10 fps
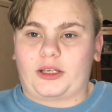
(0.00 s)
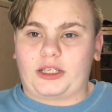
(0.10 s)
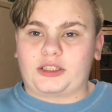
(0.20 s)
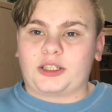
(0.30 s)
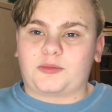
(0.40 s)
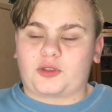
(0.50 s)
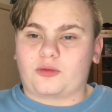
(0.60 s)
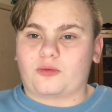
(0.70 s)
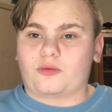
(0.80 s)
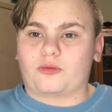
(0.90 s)
teams
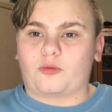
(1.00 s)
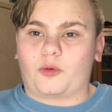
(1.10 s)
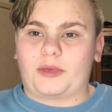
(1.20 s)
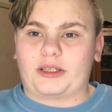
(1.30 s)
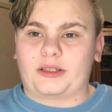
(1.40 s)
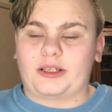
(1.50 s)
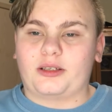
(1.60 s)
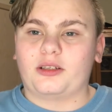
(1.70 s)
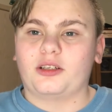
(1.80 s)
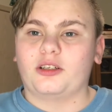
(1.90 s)
will make it.
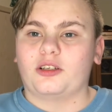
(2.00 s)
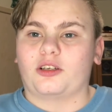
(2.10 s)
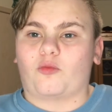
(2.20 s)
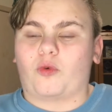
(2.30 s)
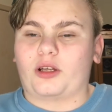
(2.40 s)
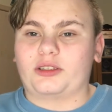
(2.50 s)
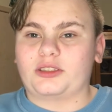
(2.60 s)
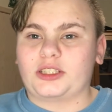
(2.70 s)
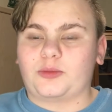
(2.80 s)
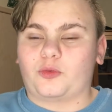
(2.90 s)
One
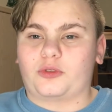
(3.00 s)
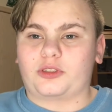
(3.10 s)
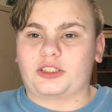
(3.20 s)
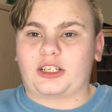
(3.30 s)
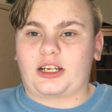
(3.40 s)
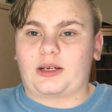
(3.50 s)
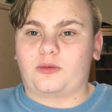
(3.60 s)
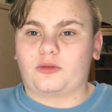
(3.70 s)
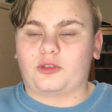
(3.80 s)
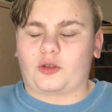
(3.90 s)
team will sit
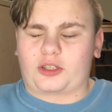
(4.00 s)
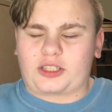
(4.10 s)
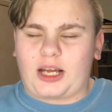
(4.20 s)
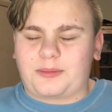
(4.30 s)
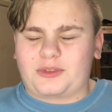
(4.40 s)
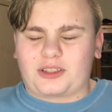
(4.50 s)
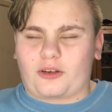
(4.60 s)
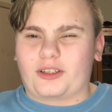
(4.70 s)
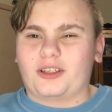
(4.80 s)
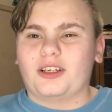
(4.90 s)
out. No, the top.
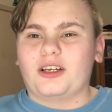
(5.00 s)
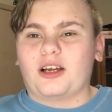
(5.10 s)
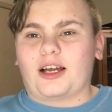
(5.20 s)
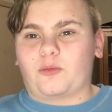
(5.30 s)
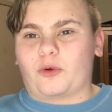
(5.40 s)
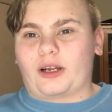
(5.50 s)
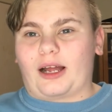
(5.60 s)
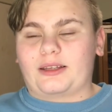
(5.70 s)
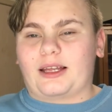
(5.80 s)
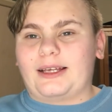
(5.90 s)
Sorry. I
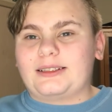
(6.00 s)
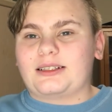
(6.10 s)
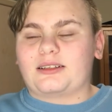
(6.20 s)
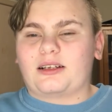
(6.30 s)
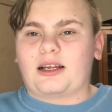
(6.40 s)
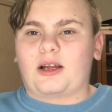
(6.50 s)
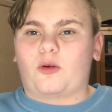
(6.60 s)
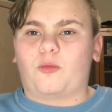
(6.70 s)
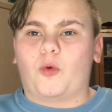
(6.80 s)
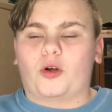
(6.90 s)
like
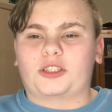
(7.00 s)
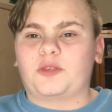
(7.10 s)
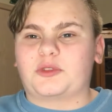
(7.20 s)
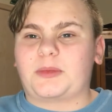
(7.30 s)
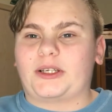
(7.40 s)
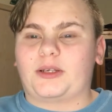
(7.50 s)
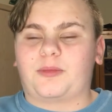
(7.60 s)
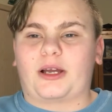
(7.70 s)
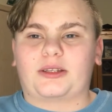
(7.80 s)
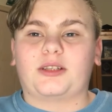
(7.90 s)
how more teams made it,
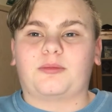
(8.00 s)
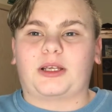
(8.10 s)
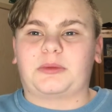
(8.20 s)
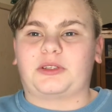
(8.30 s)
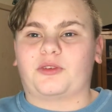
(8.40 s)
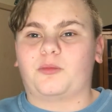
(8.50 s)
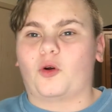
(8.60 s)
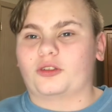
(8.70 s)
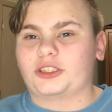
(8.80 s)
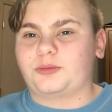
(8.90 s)
but I think maybe even
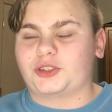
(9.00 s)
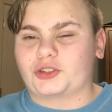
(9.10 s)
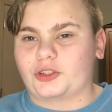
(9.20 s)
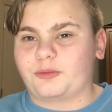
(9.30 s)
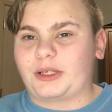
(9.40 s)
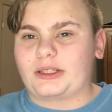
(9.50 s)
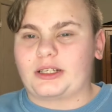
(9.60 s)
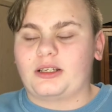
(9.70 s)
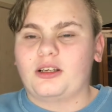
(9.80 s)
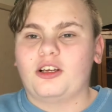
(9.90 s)
more teams should make
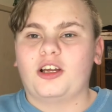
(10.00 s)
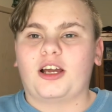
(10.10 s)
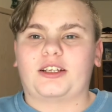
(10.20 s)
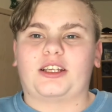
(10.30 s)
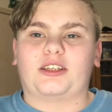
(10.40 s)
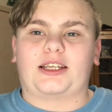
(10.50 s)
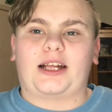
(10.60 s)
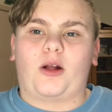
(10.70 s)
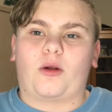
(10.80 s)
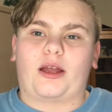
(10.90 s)
it. I didn't like
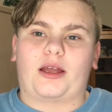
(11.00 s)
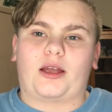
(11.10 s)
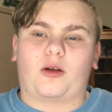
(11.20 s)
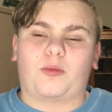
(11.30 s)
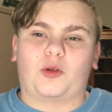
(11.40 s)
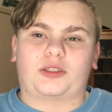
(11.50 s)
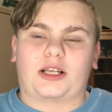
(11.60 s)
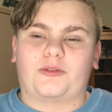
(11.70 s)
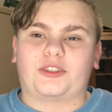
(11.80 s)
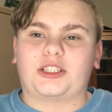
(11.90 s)
how almost
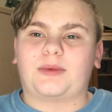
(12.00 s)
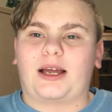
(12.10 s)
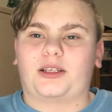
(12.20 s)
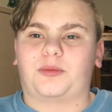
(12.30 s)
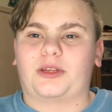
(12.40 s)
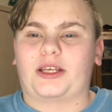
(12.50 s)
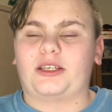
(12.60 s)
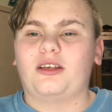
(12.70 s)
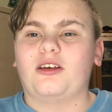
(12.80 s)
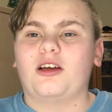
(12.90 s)
every team had to
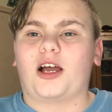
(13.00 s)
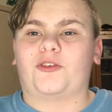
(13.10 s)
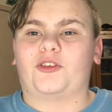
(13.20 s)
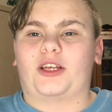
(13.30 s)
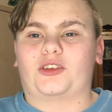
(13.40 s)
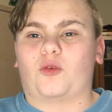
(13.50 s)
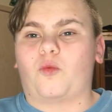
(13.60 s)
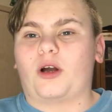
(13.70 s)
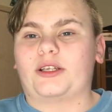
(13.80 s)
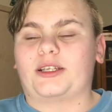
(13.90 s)
play. I feel like the
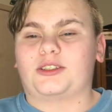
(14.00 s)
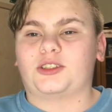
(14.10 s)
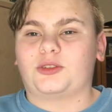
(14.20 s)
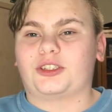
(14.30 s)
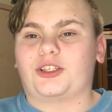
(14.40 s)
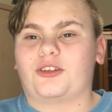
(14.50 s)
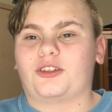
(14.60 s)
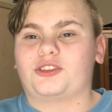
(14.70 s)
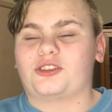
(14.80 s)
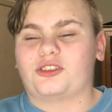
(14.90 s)
1 and 2
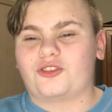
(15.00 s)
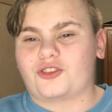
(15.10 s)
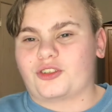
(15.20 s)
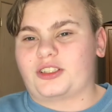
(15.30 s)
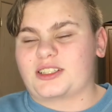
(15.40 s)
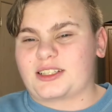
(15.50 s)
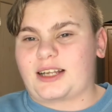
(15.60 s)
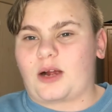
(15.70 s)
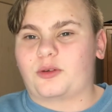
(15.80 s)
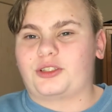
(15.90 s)
seed should sit
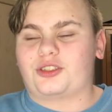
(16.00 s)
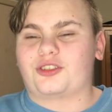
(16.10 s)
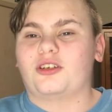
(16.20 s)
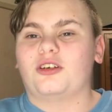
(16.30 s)
out in each